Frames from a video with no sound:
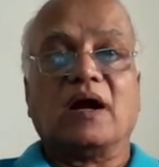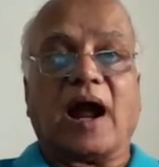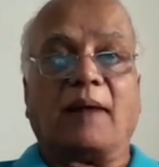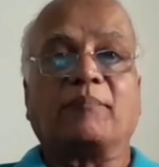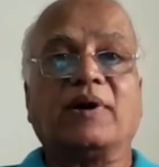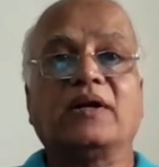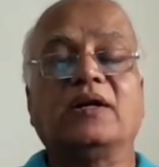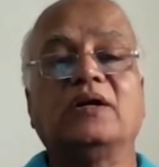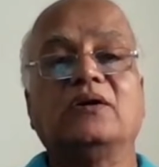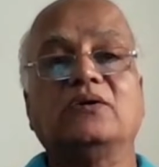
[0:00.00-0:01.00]
Happened
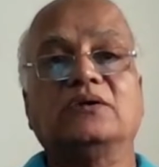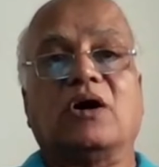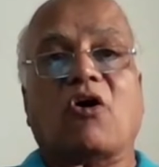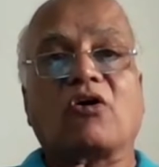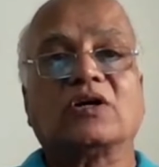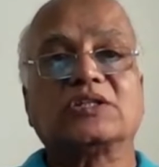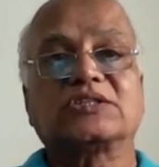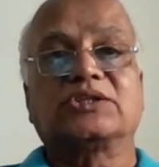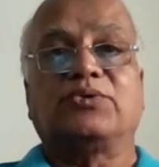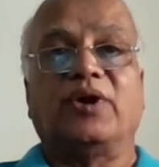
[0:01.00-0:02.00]
in
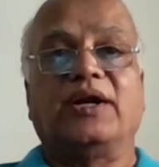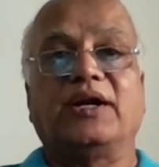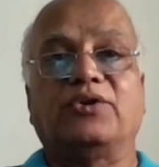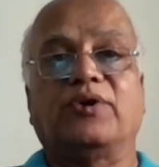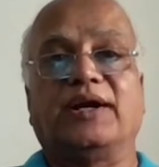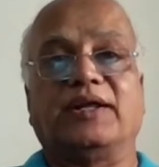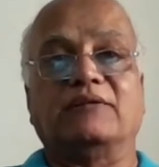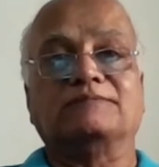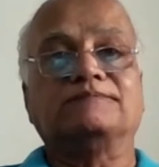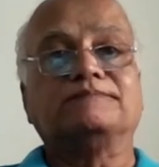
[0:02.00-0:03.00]
August
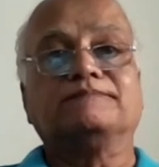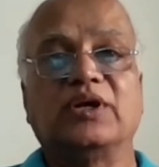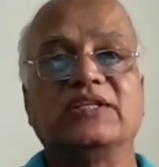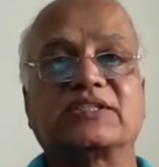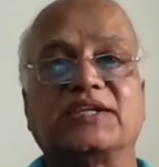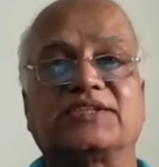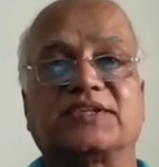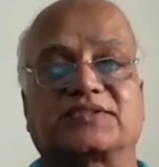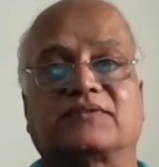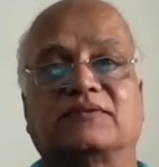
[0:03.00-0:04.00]
2020, doing
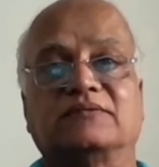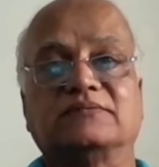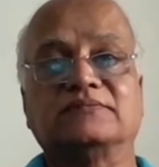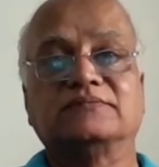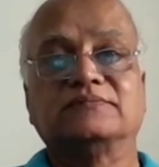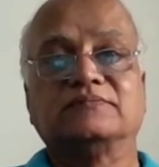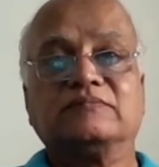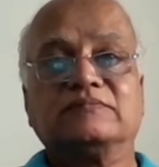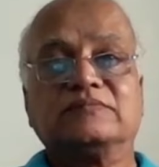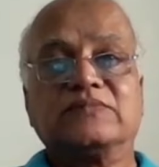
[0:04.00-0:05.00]
sketches
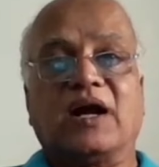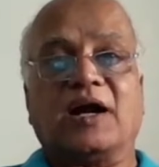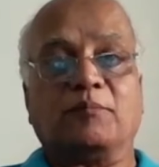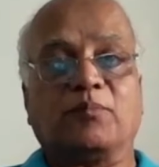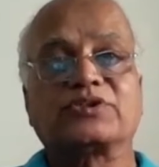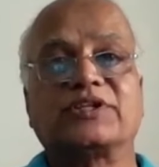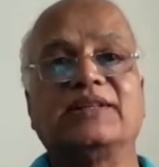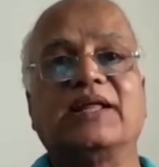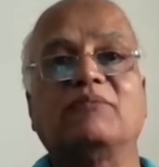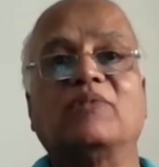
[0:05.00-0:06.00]
and
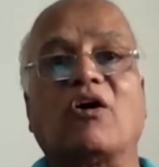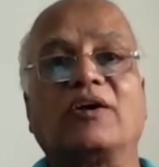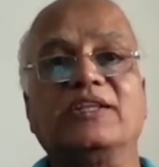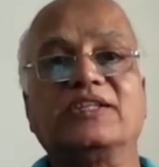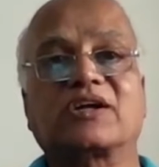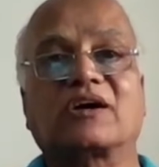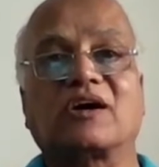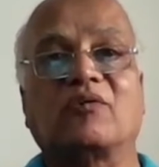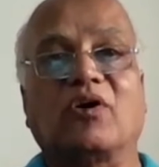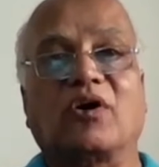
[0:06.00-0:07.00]
posting them on
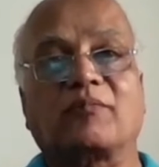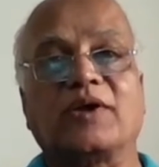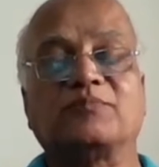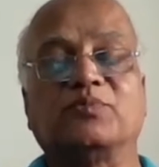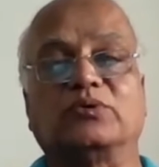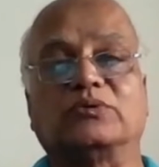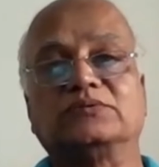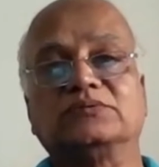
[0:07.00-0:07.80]
Instagram or Facebook.